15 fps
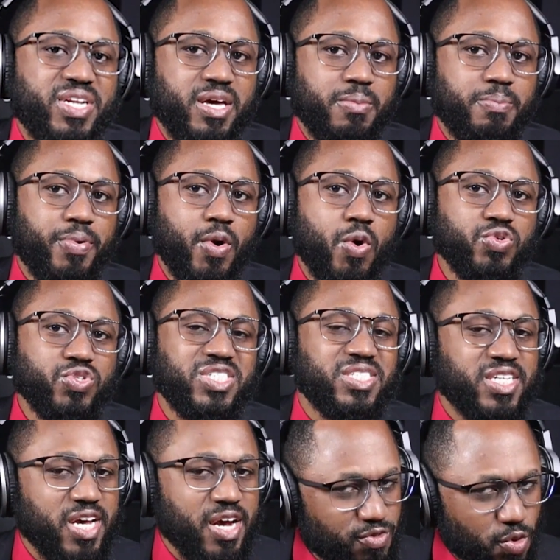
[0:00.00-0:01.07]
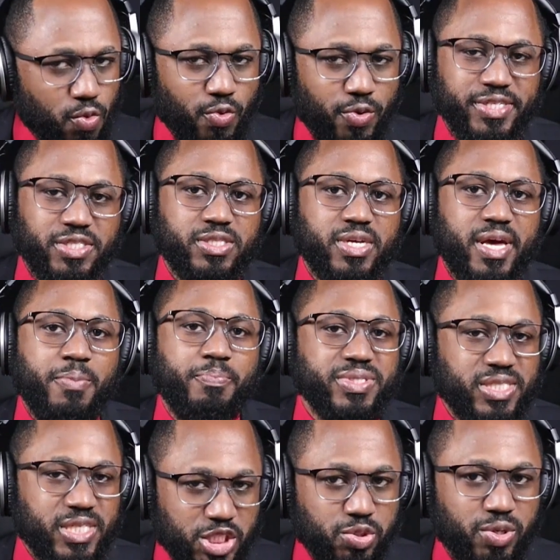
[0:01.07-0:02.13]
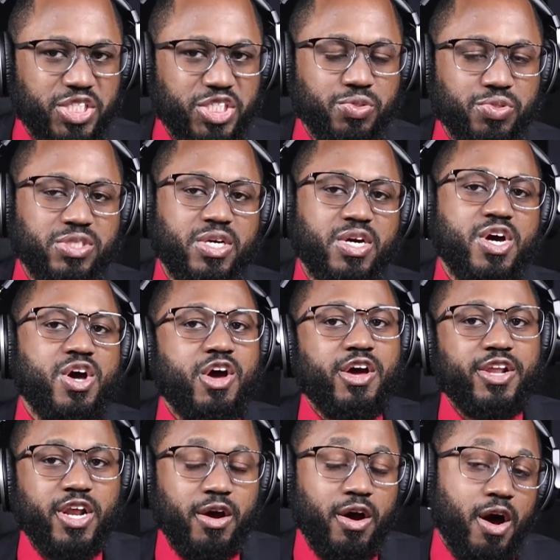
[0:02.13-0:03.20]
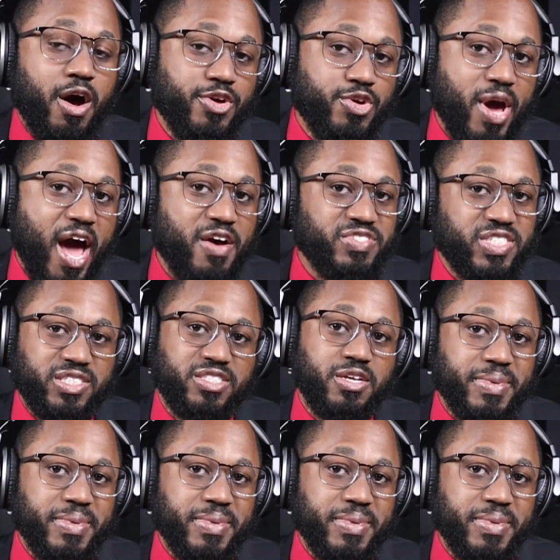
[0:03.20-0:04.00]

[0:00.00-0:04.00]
can pose several risks and potential issues. You have system